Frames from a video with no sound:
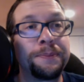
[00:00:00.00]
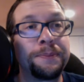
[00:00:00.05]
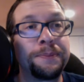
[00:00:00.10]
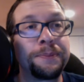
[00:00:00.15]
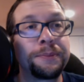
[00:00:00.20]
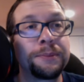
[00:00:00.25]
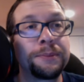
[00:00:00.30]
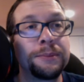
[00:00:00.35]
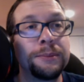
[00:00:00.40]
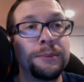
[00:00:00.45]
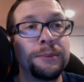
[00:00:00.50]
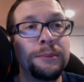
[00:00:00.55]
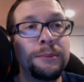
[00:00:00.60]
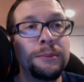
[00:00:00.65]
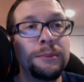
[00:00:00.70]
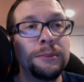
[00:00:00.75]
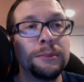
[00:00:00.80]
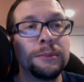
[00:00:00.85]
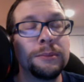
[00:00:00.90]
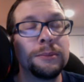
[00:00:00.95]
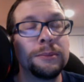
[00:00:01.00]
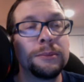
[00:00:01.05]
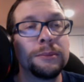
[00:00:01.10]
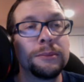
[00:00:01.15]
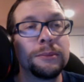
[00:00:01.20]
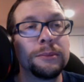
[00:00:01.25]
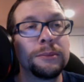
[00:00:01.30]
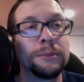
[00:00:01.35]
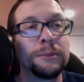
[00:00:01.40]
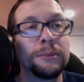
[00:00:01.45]

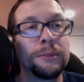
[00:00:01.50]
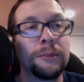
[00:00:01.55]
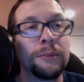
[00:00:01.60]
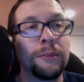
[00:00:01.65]
(no one is talking)